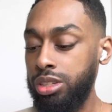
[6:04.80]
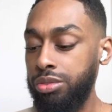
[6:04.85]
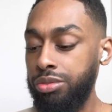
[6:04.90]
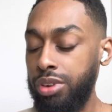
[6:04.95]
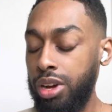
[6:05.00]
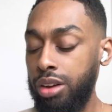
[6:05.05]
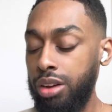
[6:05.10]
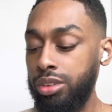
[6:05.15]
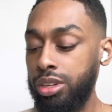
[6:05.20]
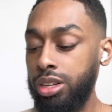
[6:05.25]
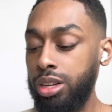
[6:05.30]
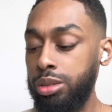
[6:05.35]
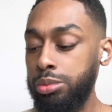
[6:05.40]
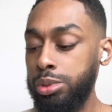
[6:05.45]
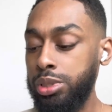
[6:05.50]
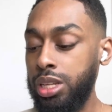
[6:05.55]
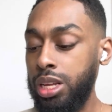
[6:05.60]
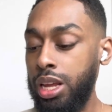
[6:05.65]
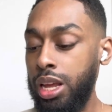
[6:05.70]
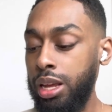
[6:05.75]
Five of Cups,
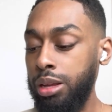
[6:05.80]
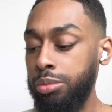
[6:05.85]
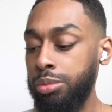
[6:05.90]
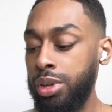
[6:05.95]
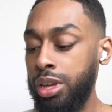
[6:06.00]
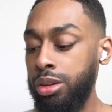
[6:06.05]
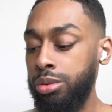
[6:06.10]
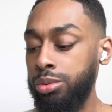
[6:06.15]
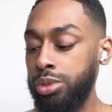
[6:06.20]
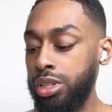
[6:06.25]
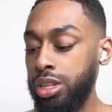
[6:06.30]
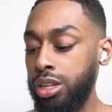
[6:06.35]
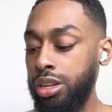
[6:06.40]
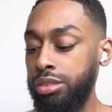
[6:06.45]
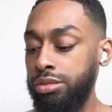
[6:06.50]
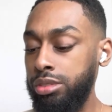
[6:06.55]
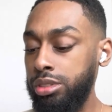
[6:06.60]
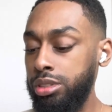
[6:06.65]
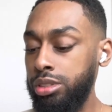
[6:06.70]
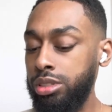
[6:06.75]
the Hangman with the
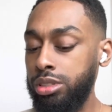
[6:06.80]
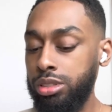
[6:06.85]
Lovers?